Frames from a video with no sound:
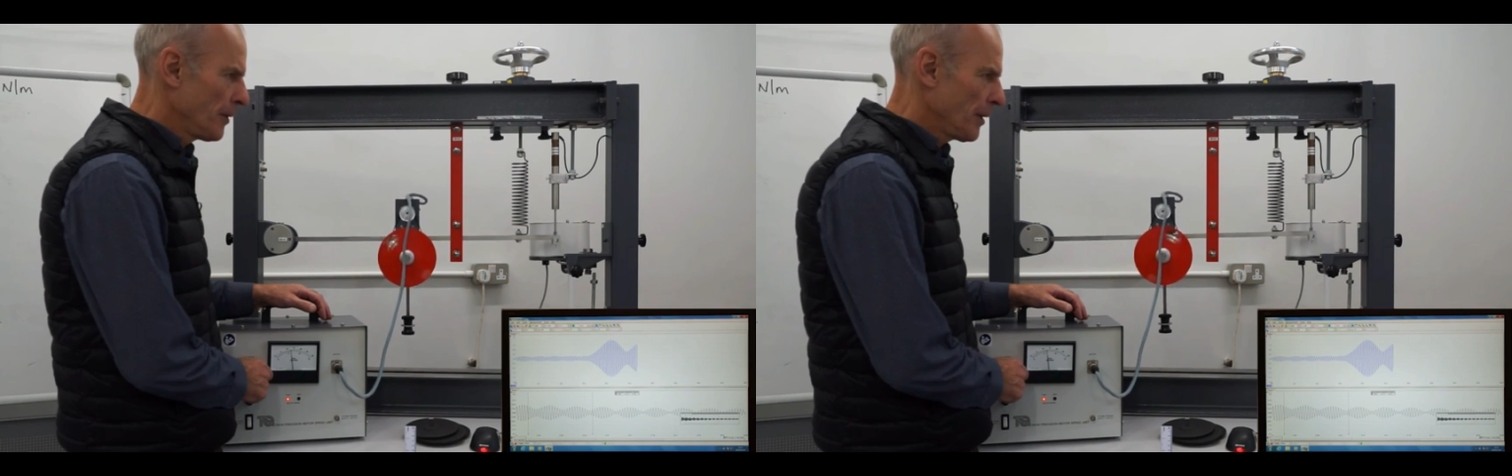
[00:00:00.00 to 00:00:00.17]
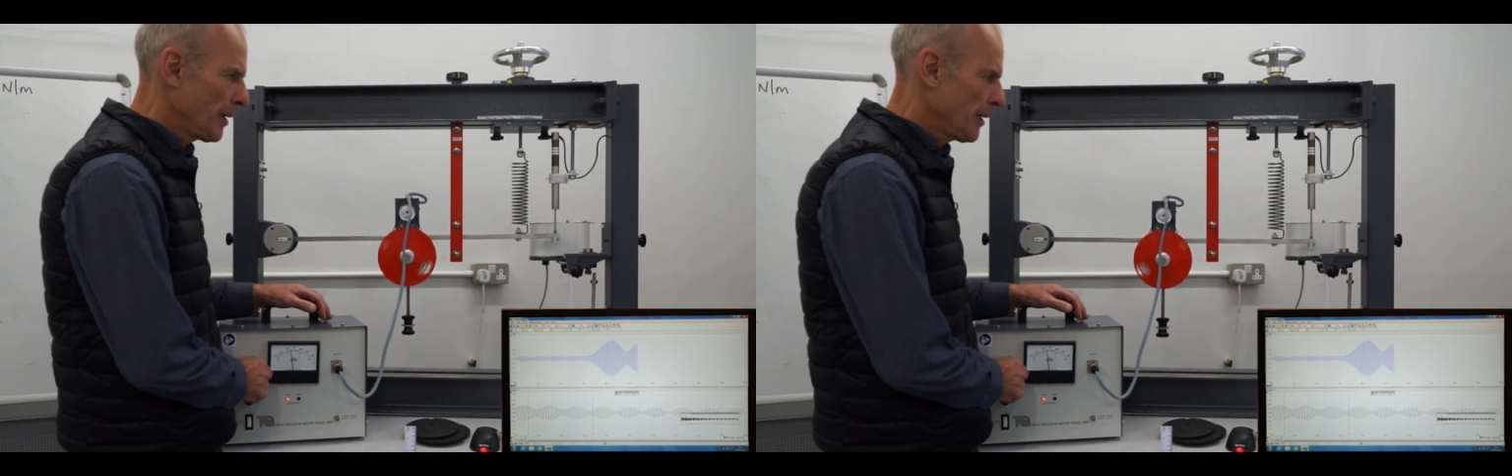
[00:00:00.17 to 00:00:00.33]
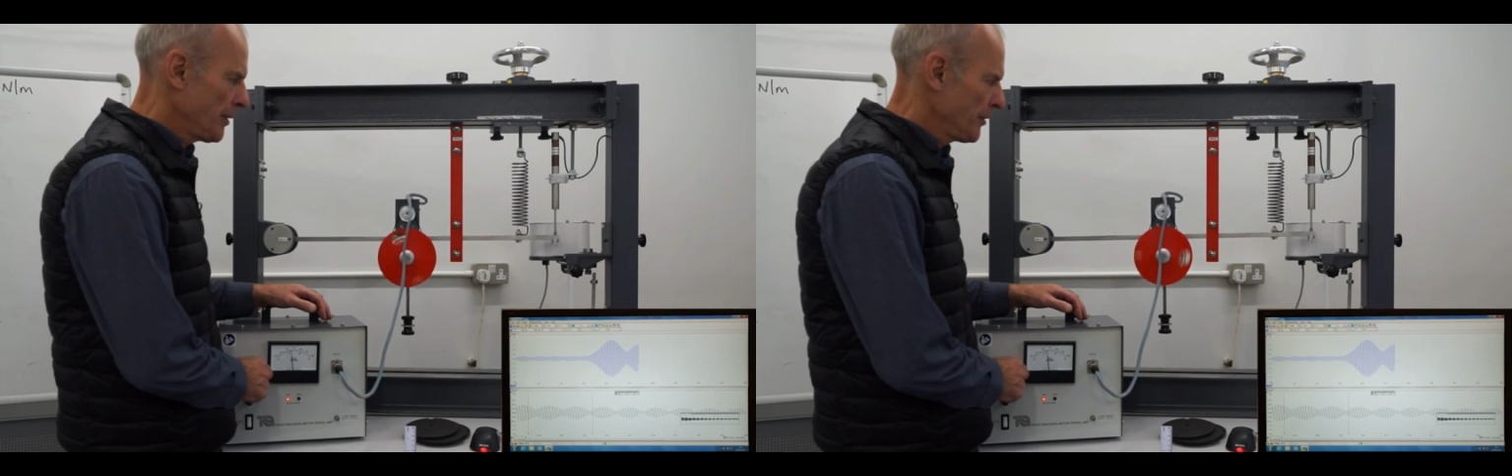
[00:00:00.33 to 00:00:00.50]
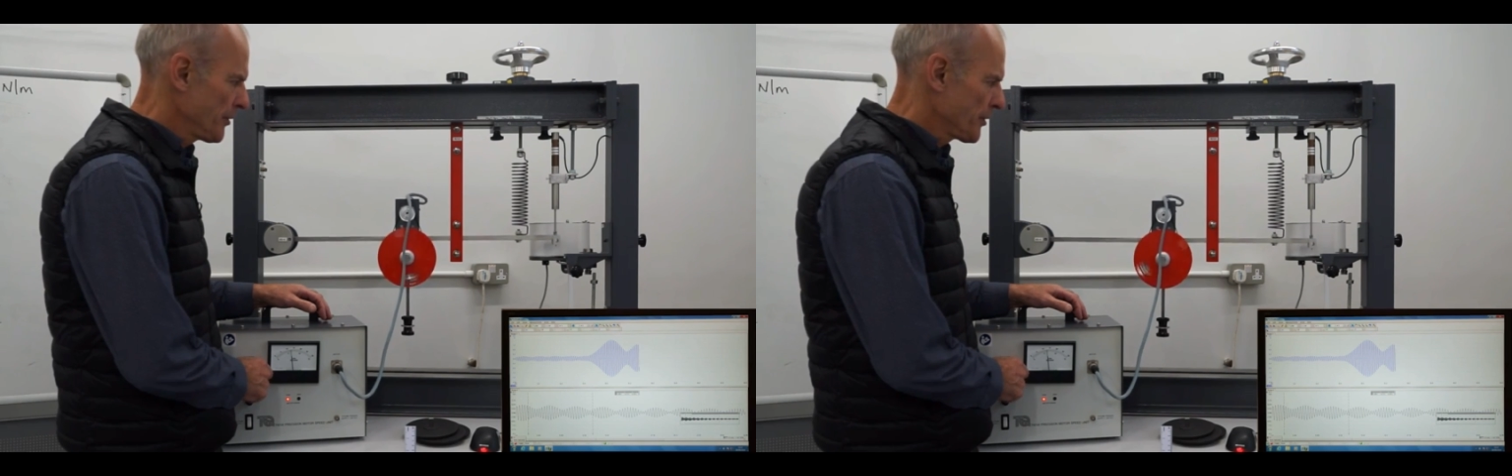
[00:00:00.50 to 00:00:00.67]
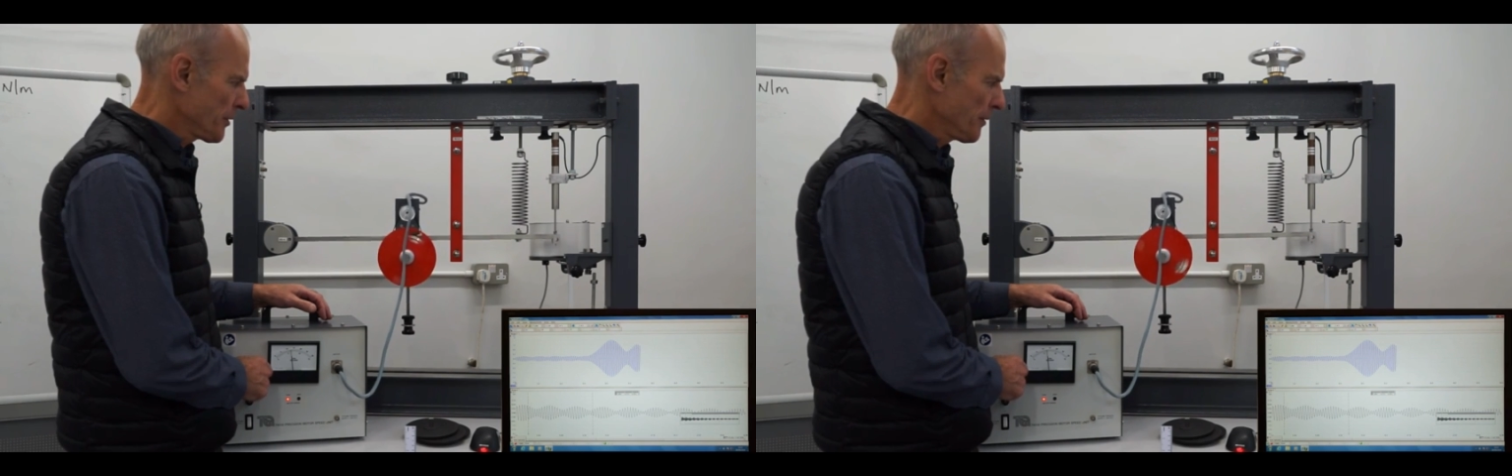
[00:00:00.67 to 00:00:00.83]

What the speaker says: And